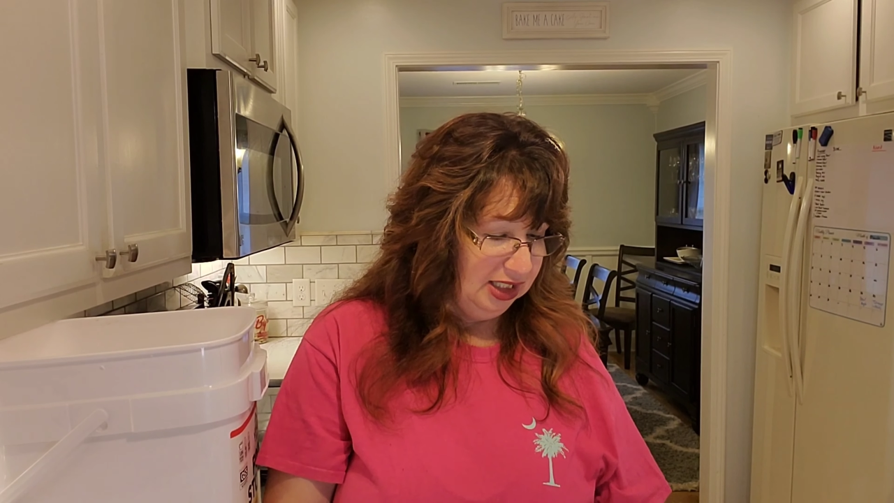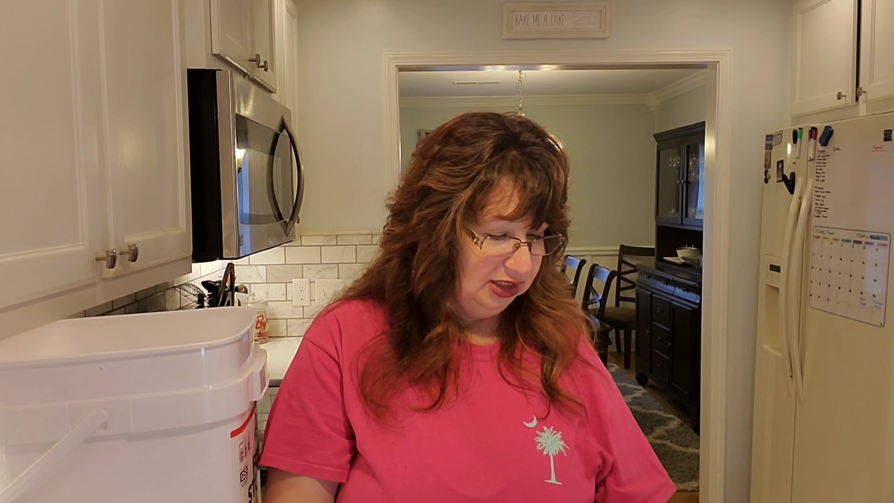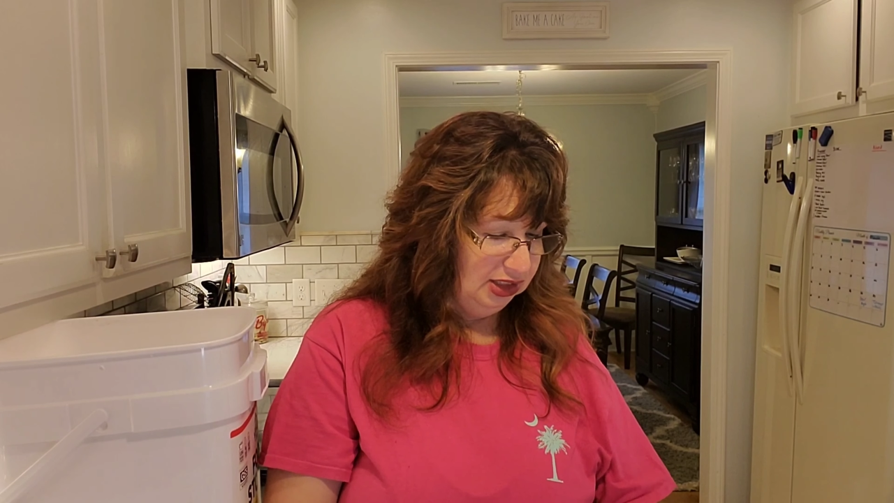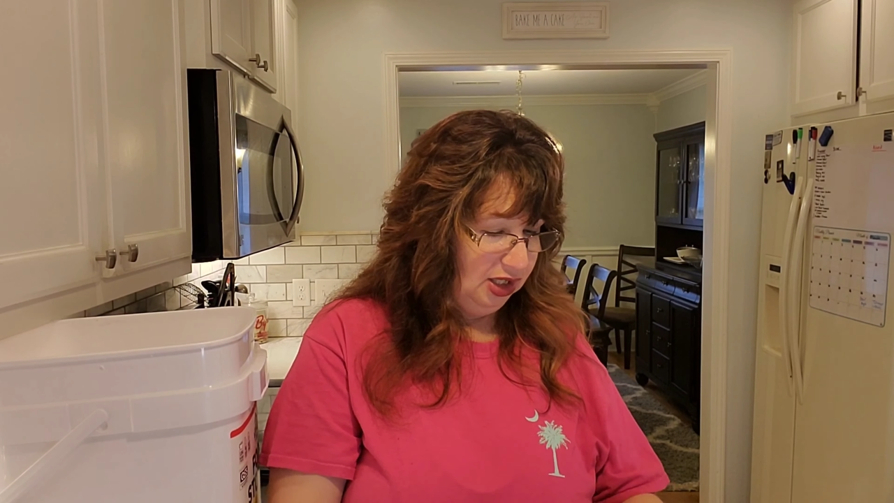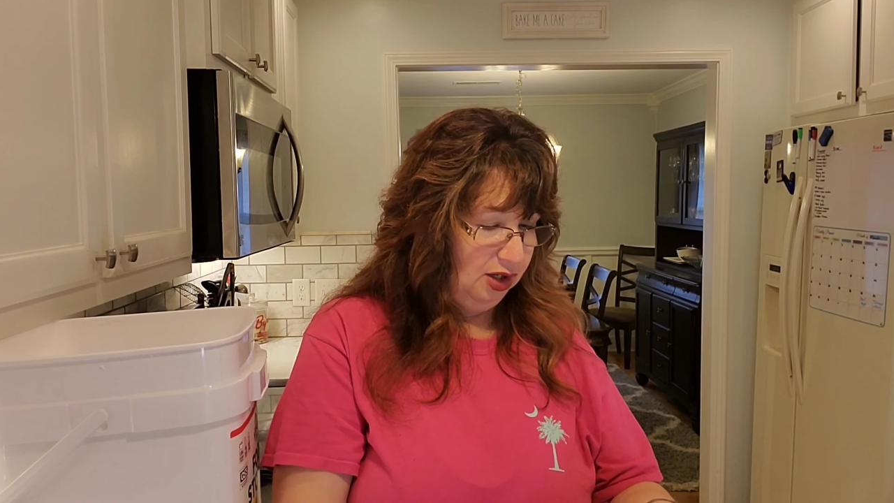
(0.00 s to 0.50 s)

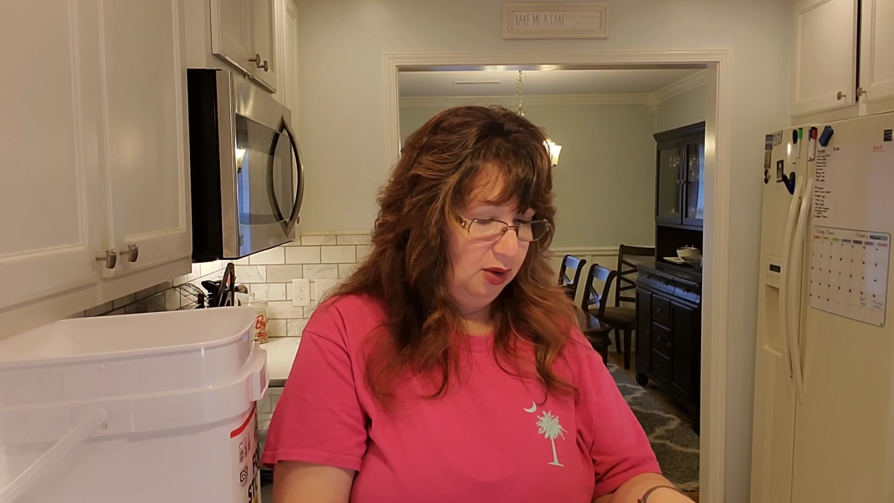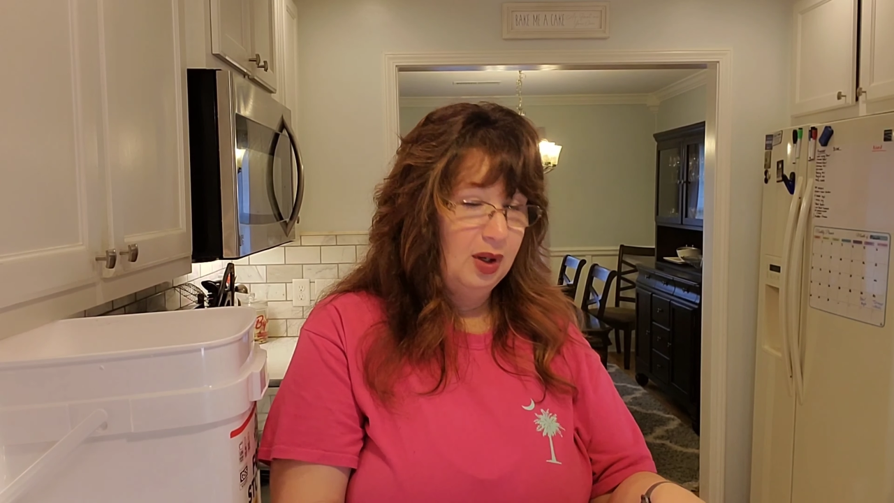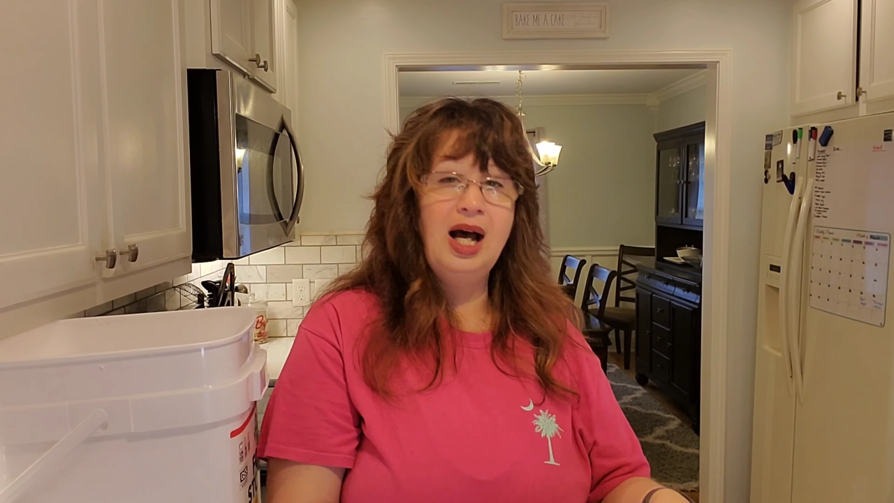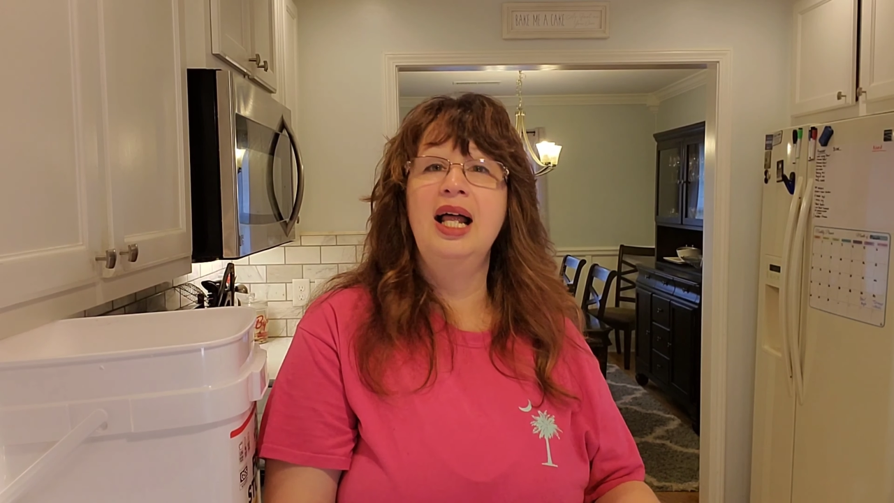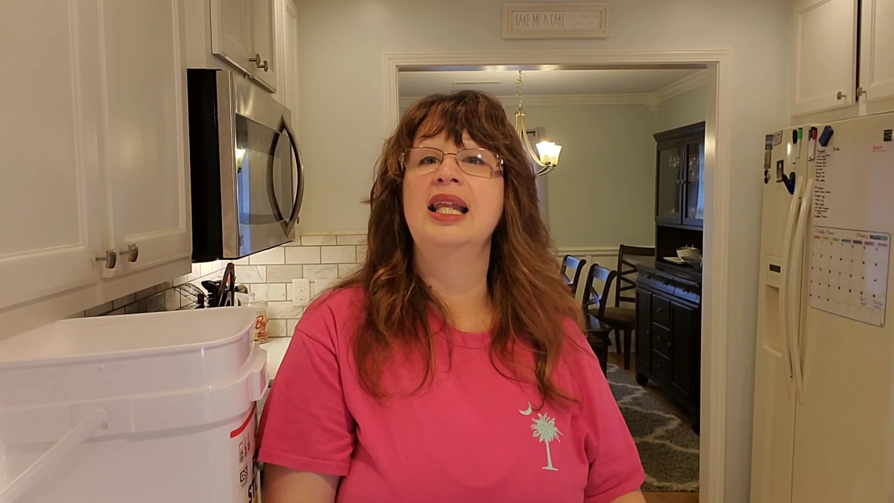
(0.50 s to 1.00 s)

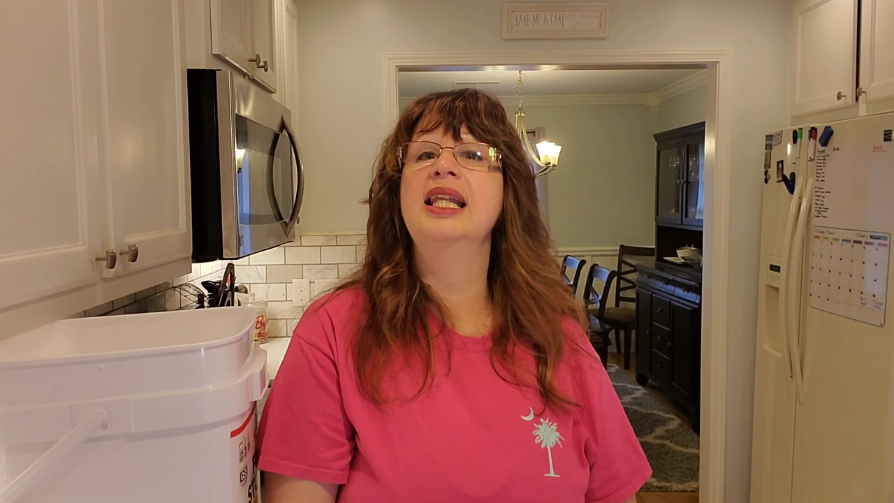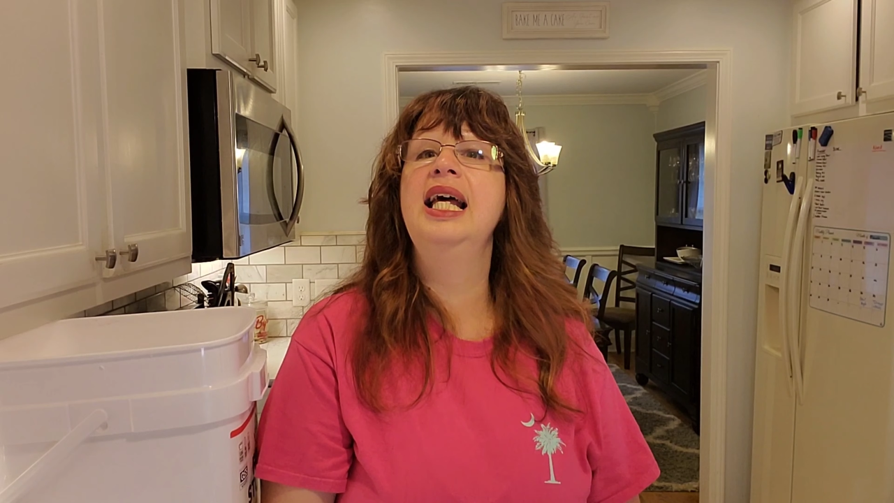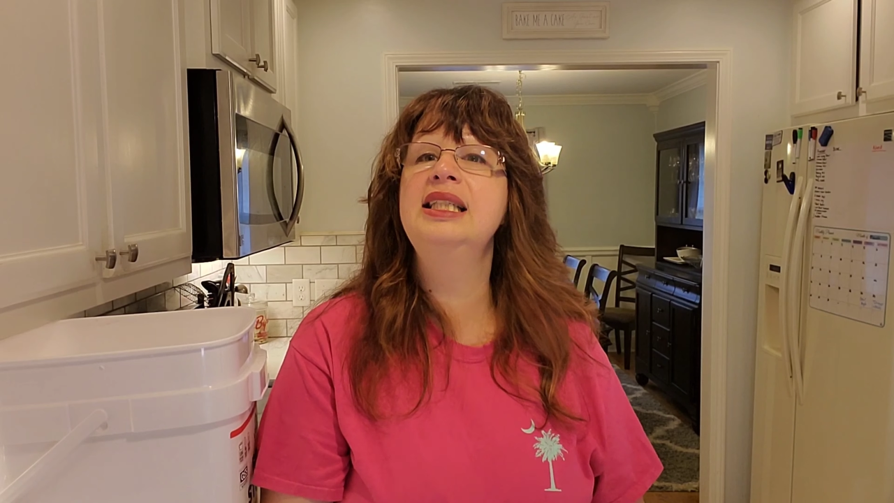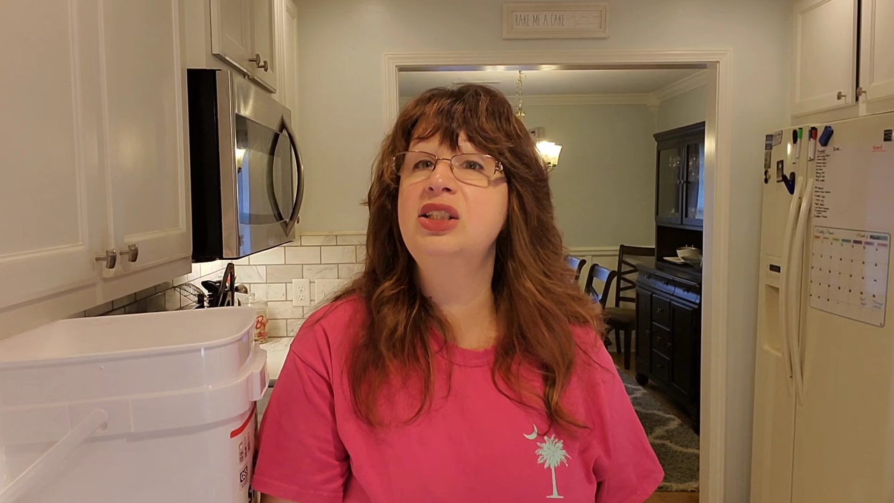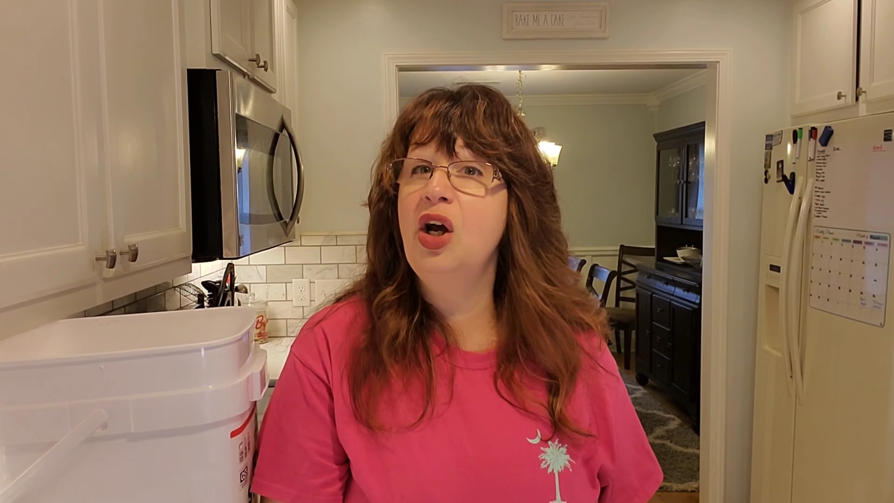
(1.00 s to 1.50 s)
So let's